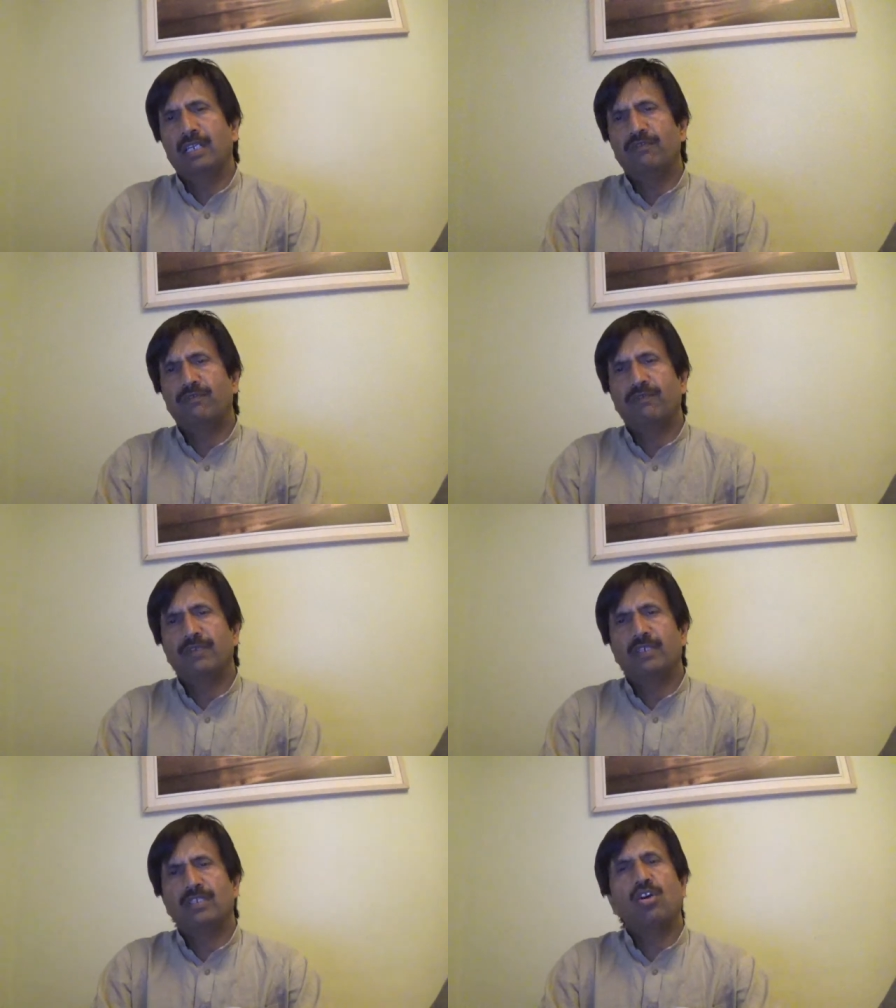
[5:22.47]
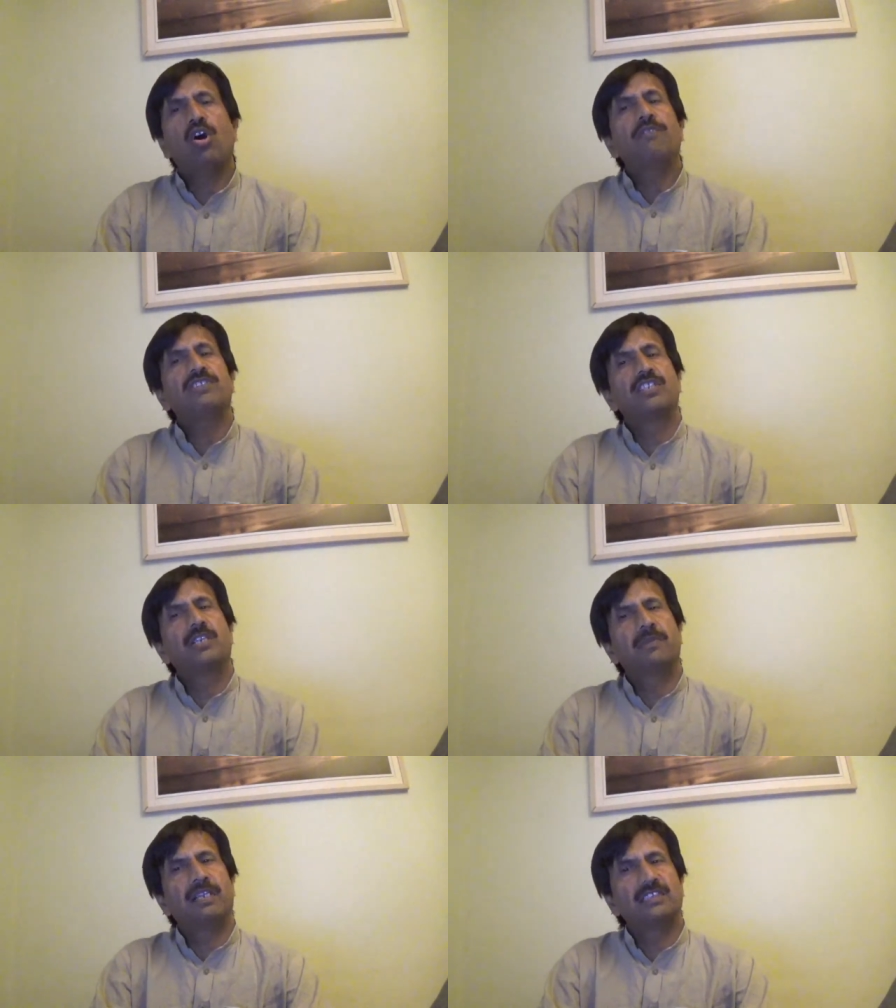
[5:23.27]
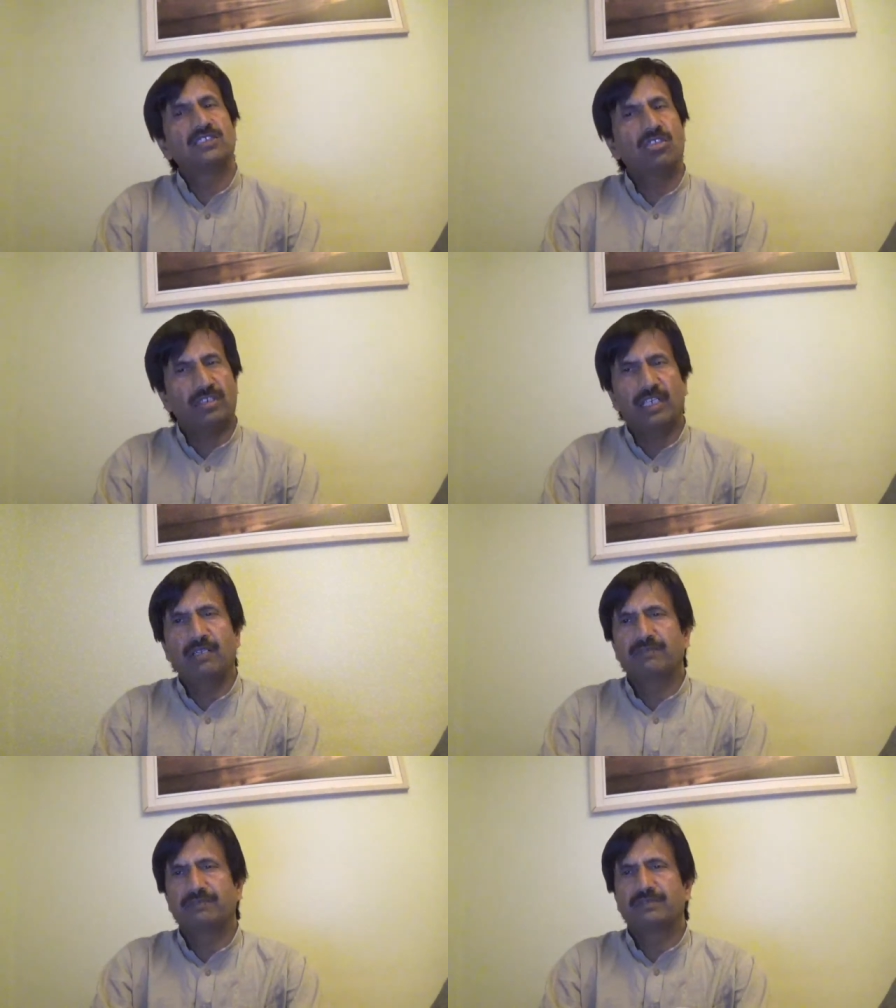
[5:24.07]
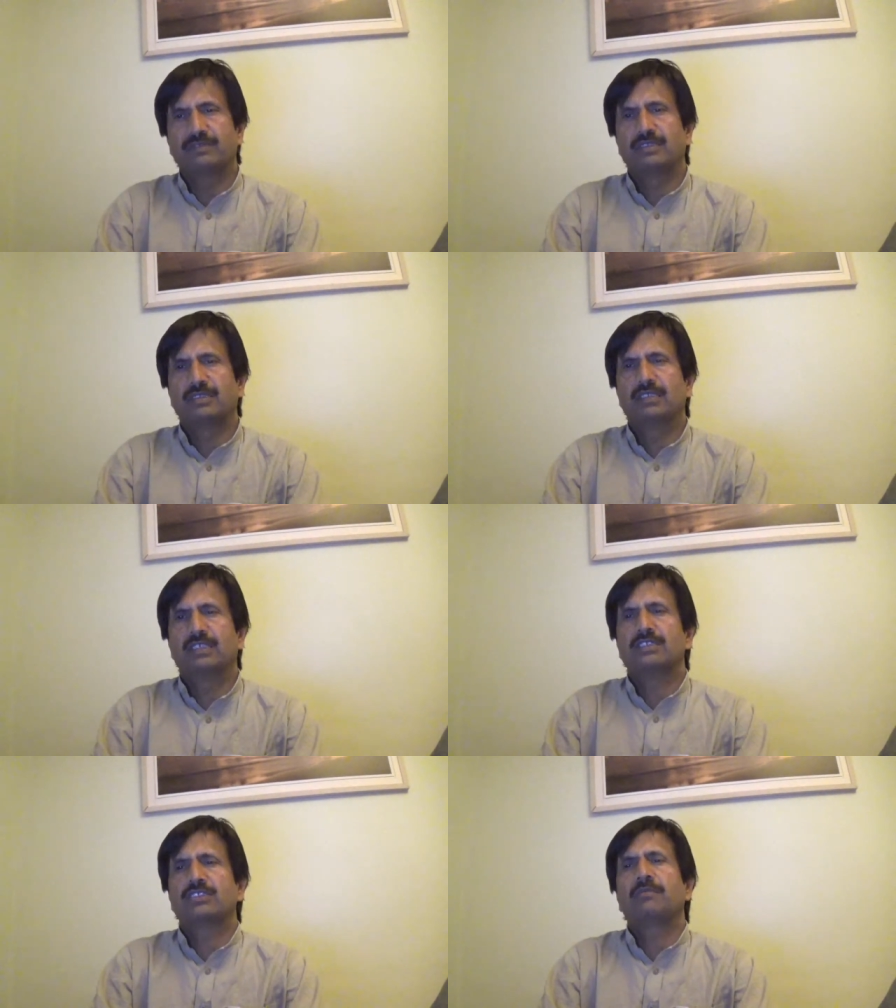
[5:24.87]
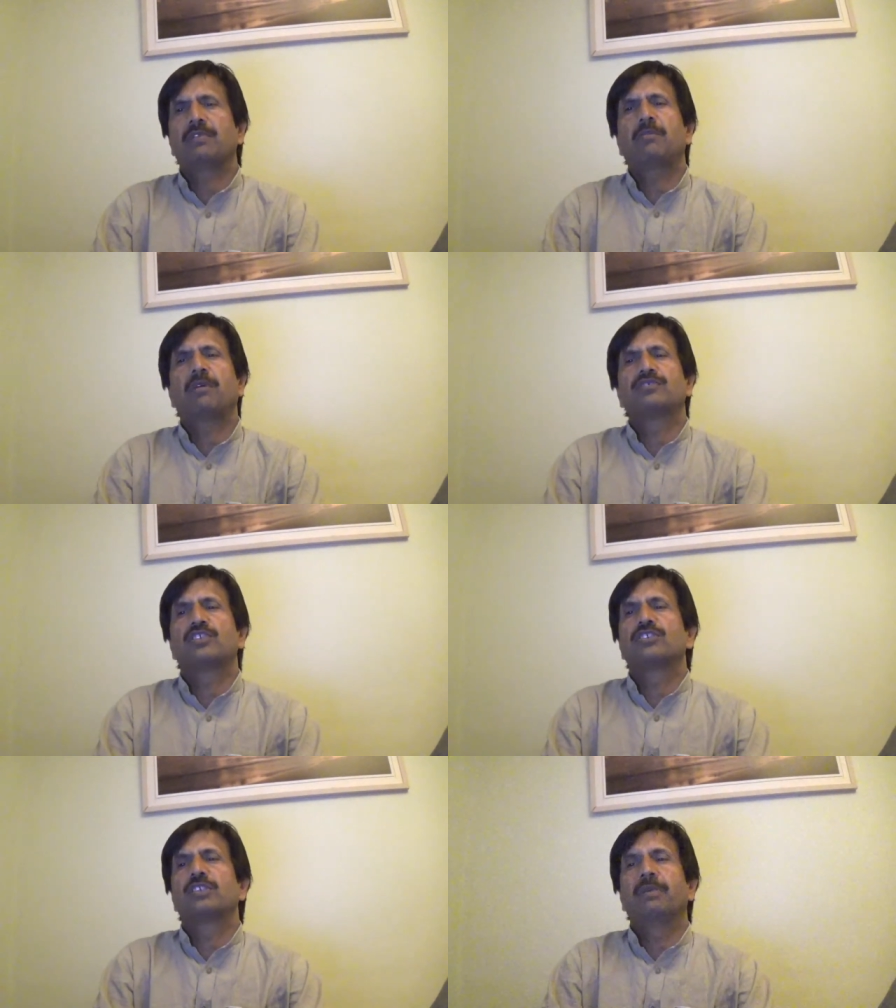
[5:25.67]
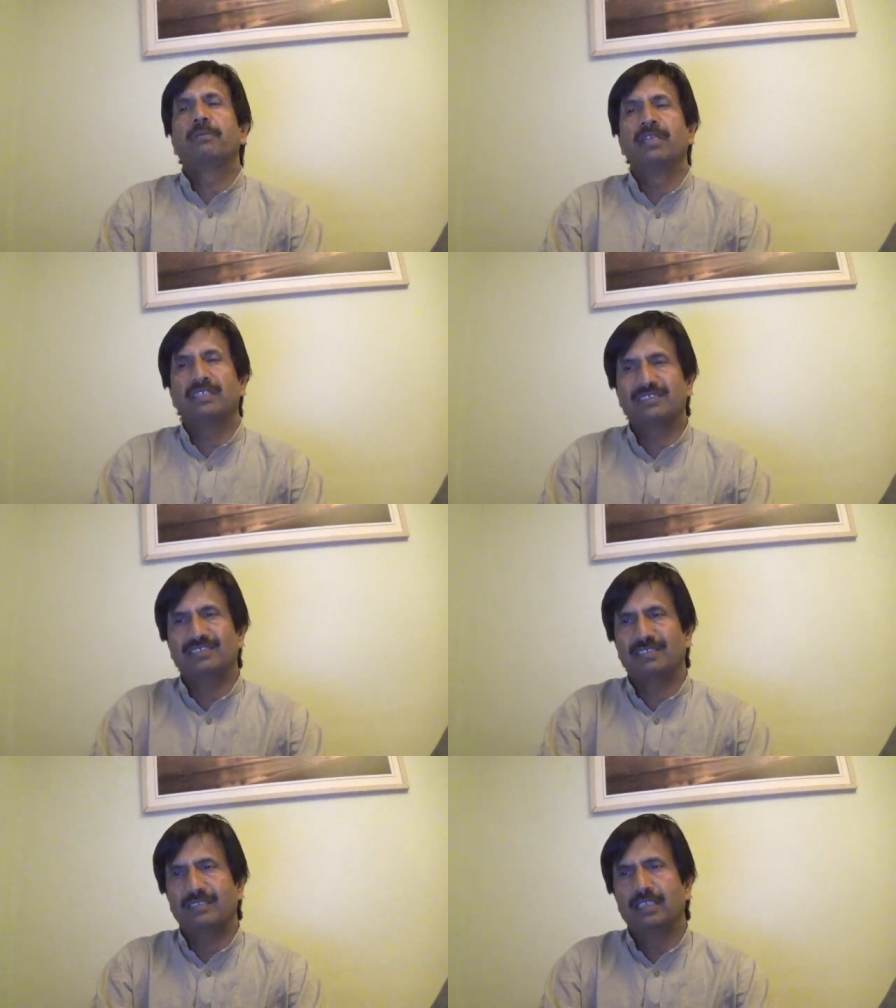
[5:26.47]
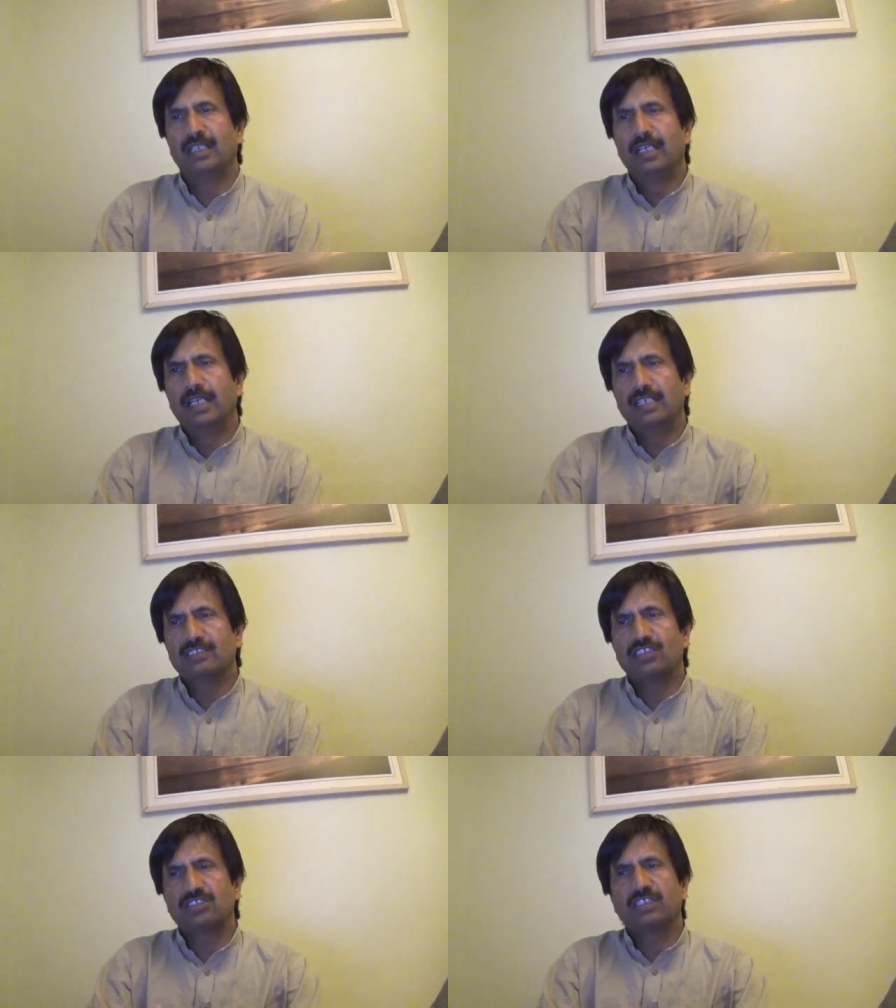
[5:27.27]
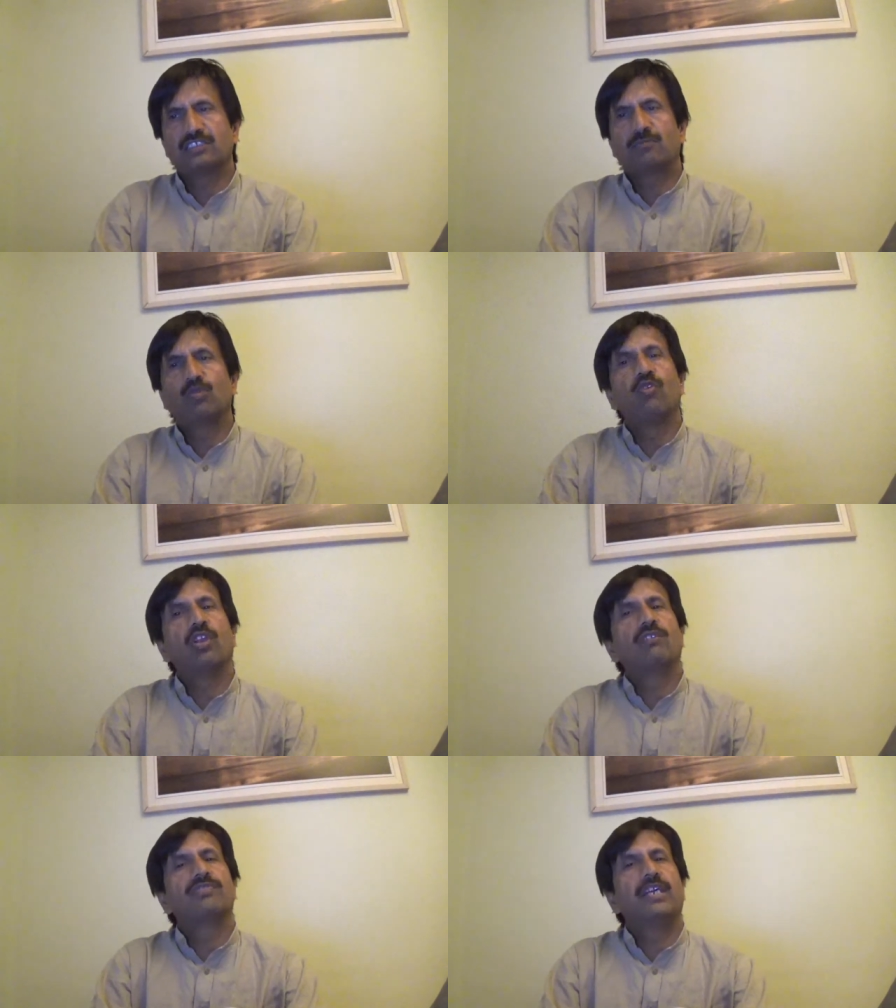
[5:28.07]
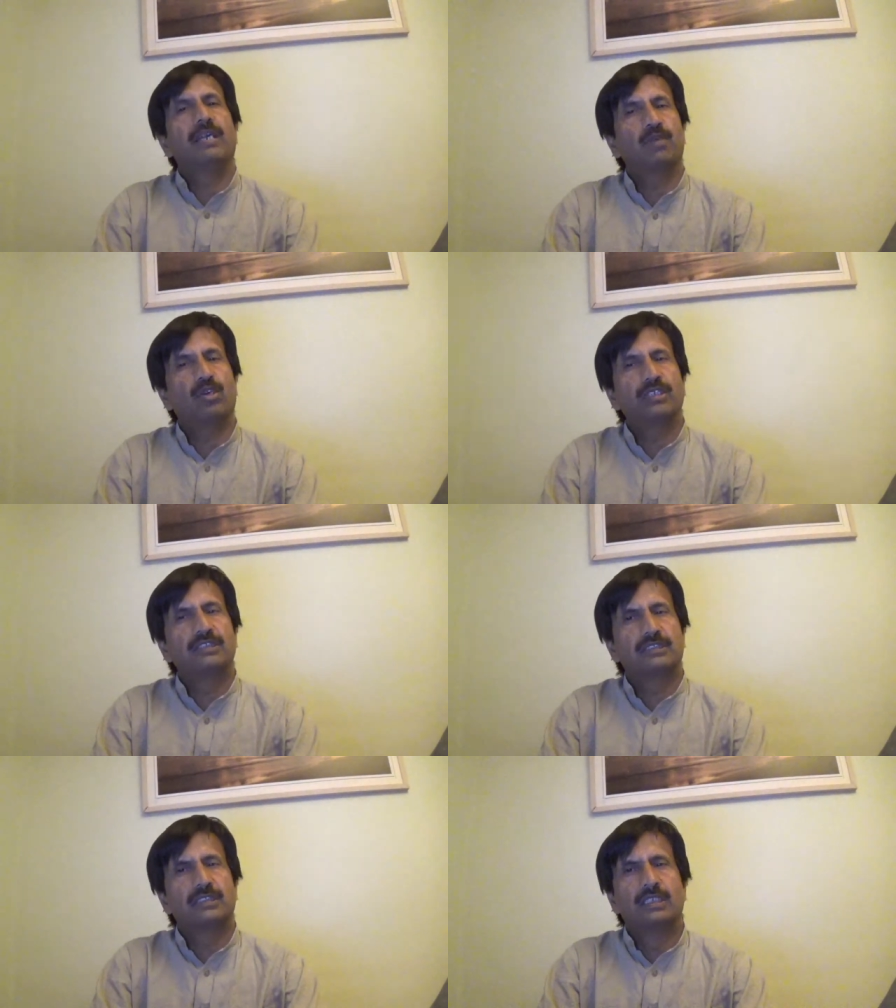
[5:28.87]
if uh, the office treatment is not enough some type of surgery may be necessary such as removal of the hemorrhoids